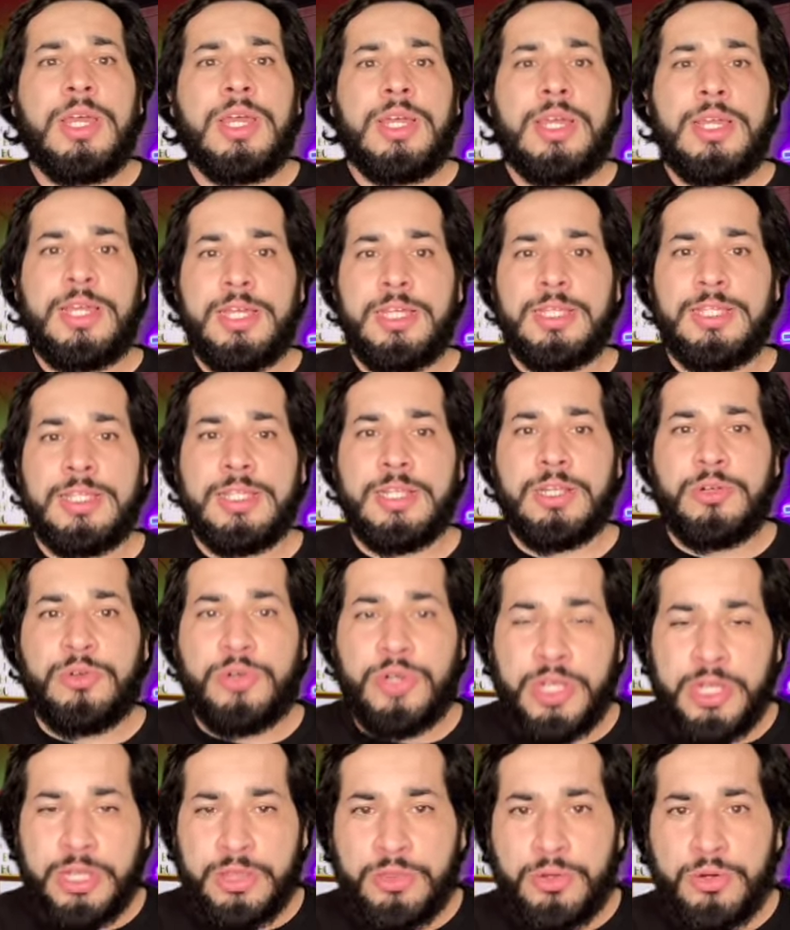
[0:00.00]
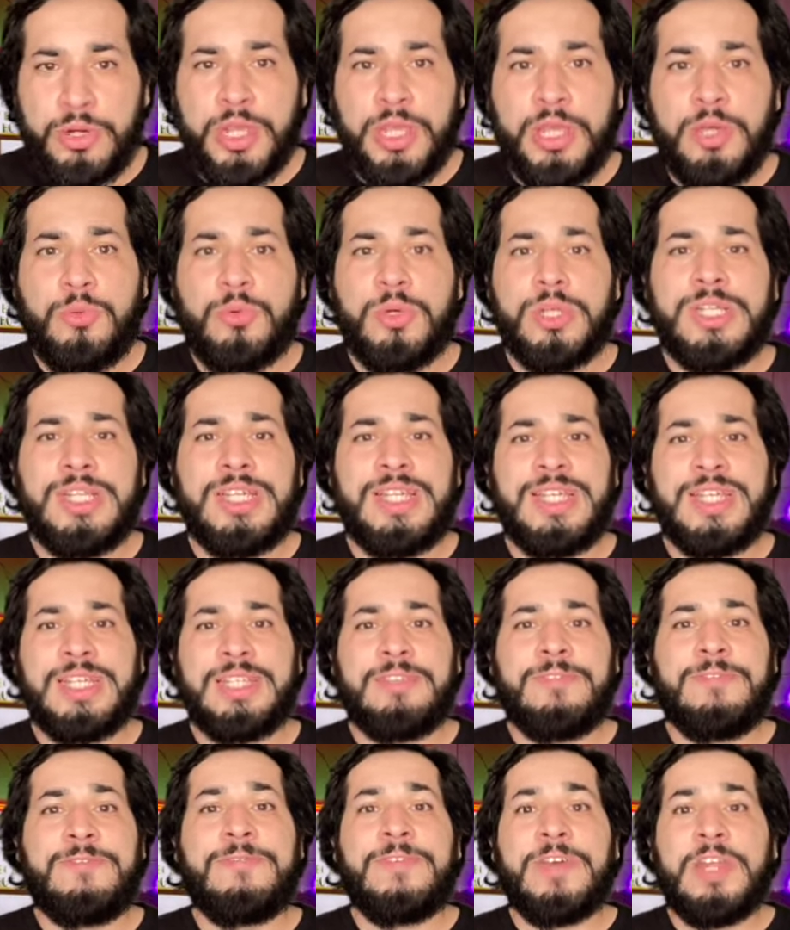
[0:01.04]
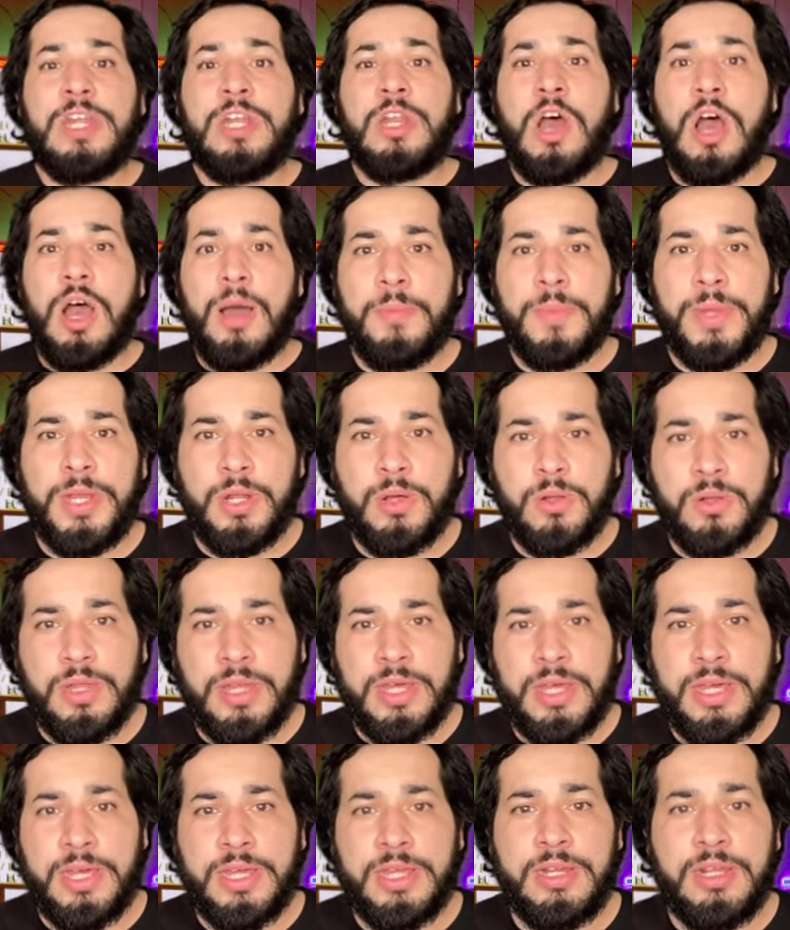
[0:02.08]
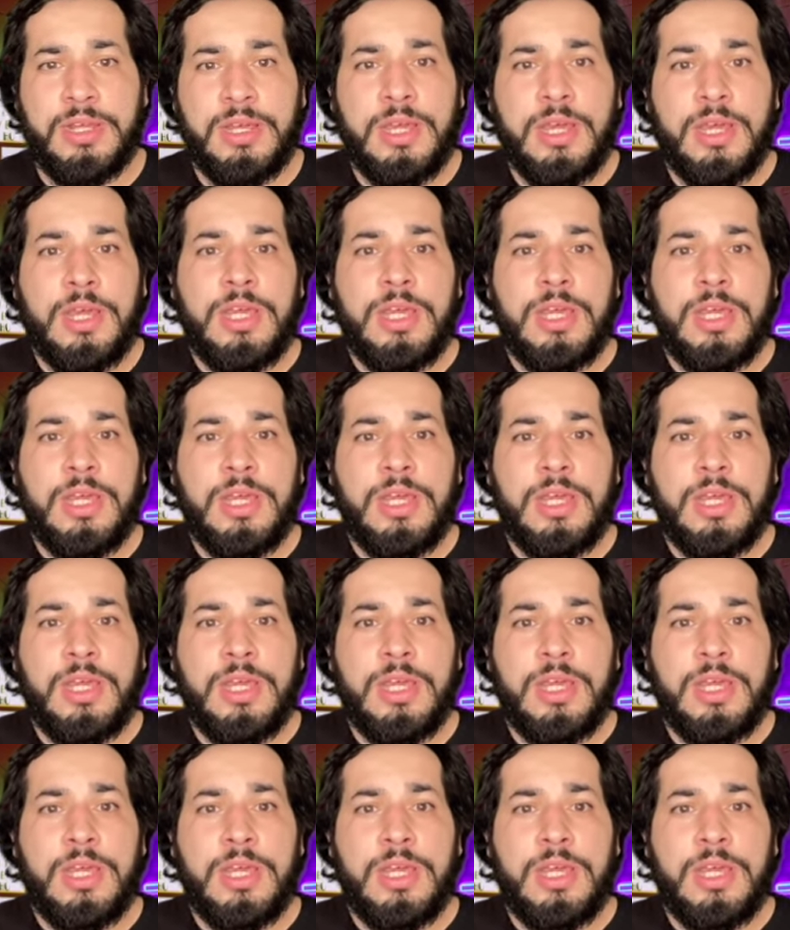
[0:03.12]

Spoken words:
He's in Creed 3, which he is phenomenal in.